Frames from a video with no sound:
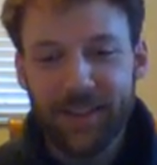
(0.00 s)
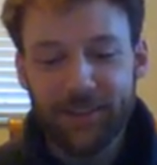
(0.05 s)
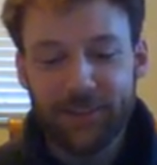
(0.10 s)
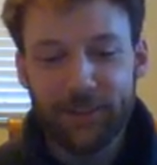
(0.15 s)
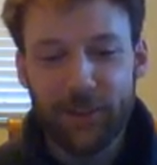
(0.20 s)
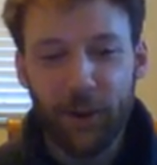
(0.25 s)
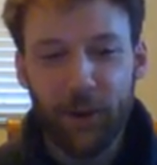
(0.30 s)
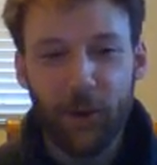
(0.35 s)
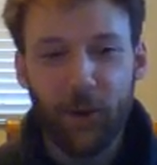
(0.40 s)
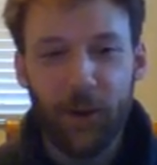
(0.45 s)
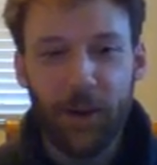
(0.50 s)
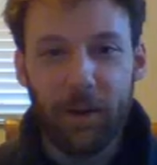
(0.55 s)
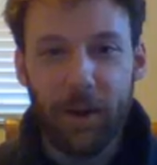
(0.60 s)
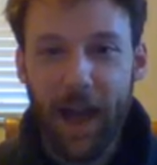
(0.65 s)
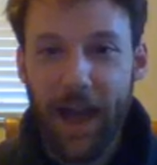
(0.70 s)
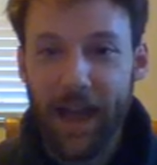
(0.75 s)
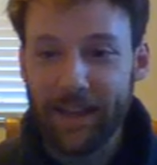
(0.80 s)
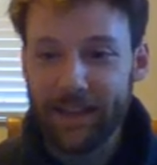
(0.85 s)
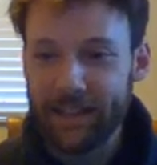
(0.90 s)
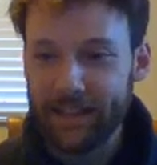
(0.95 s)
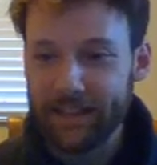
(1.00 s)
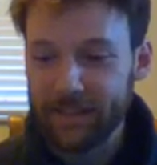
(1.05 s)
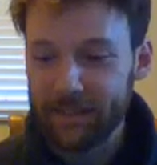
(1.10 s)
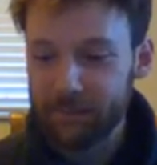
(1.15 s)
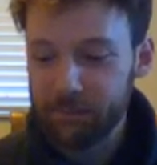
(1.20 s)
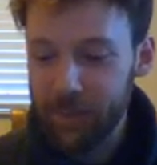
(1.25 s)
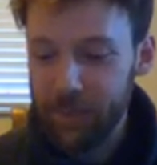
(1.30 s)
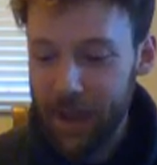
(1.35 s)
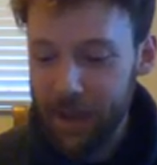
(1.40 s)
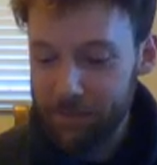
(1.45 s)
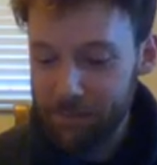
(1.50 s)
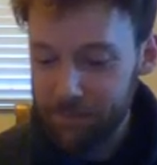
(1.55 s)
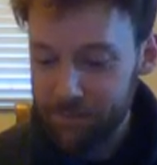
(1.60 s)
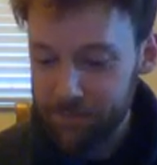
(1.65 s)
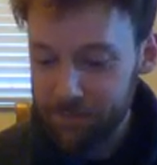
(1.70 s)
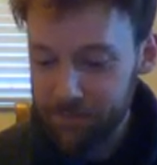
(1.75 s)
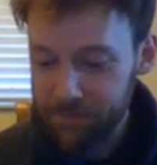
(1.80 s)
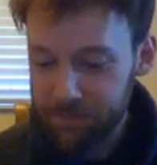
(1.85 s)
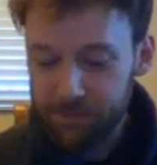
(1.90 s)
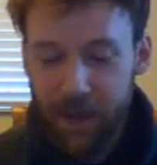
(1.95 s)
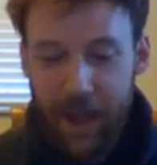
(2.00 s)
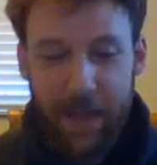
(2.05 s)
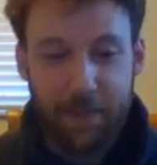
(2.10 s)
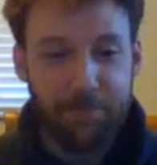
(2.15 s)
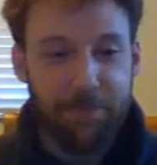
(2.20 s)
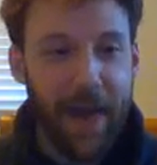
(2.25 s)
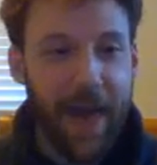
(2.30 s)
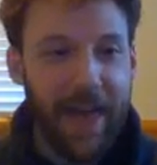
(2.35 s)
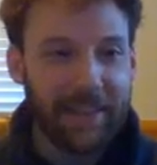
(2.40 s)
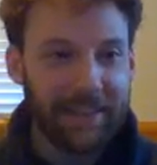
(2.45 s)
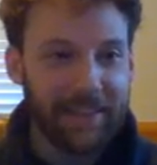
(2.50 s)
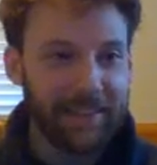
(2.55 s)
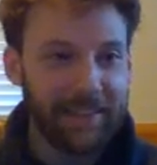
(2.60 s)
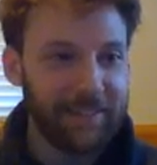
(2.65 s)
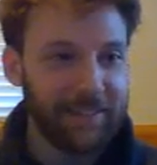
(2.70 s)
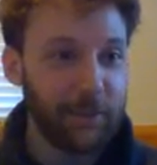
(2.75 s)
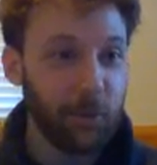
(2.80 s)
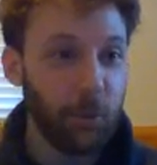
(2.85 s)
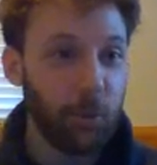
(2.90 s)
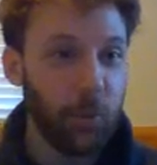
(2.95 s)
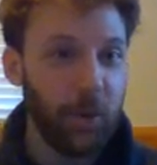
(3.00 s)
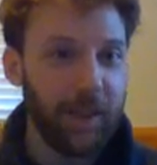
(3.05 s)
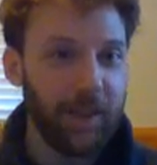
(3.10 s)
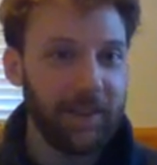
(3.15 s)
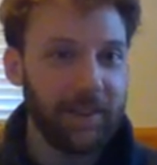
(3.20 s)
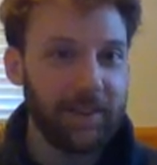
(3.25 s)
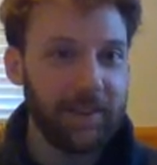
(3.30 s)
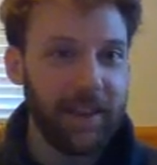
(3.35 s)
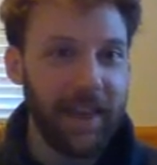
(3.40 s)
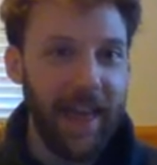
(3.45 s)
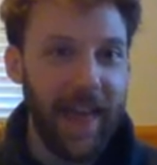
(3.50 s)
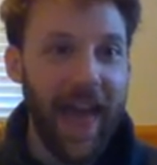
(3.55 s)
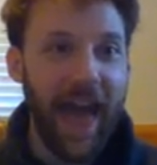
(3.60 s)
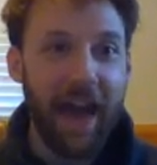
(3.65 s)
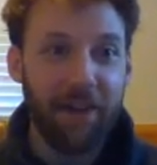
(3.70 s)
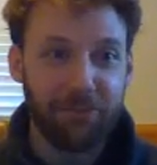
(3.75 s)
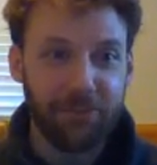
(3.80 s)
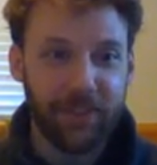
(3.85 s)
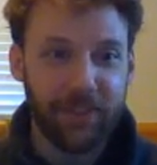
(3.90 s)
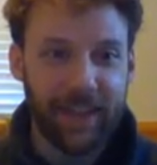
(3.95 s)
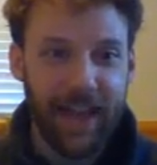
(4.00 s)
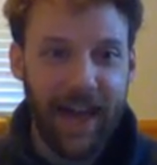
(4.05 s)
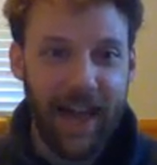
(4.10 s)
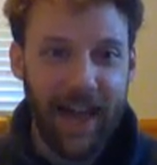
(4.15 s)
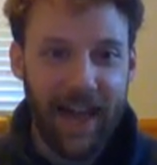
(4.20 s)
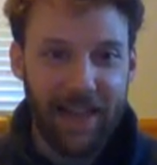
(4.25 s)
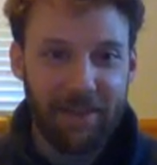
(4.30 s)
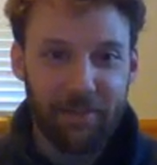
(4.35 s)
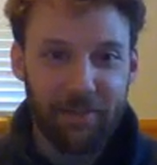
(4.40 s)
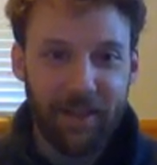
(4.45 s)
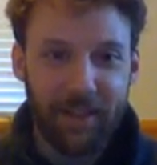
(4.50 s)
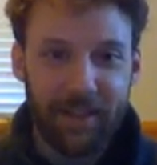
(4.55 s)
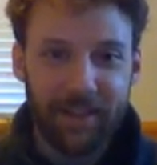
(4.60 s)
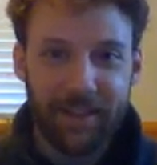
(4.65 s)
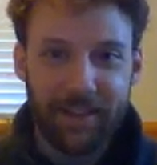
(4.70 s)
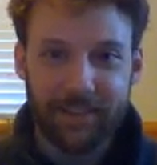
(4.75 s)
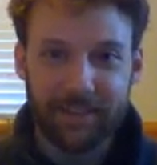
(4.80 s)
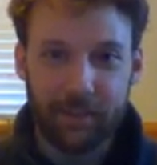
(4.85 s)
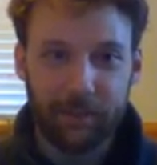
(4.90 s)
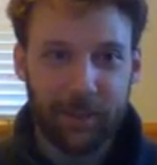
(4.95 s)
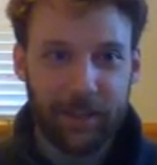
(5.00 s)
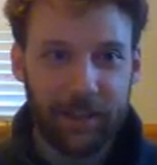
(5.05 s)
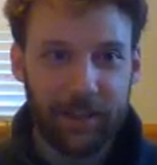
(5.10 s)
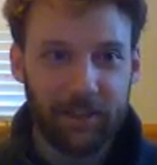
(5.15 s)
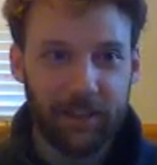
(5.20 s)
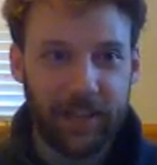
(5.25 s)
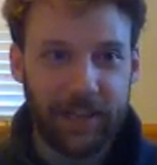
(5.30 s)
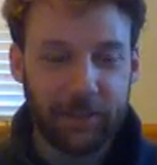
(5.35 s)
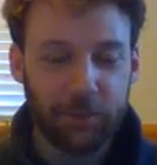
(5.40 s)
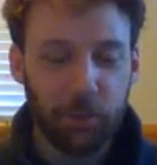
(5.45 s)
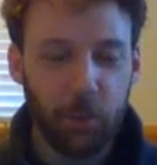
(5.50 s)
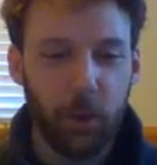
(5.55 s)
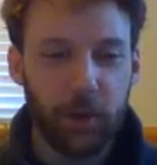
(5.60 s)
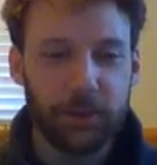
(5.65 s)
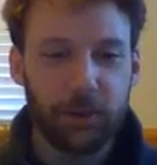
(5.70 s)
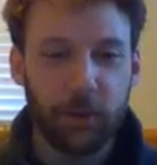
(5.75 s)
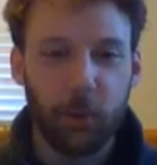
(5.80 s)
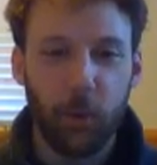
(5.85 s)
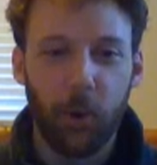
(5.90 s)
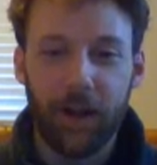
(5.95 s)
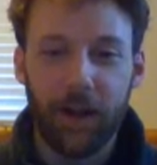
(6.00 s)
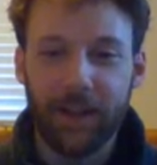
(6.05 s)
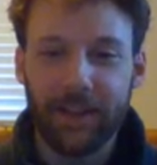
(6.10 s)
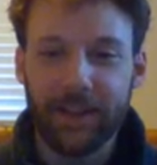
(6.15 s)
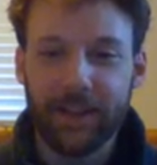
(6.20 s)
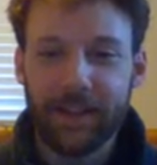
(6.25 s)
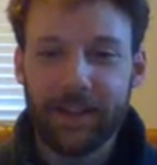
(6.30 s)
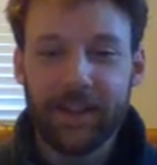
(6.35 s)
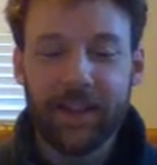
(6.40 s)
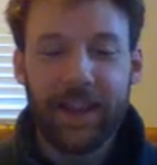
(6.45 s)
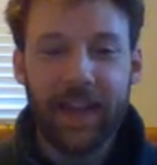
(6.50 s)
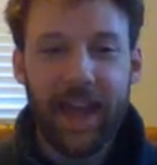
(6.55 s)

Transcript: So I need my bet needs to win half the time because I'm getting laid 1-to-1.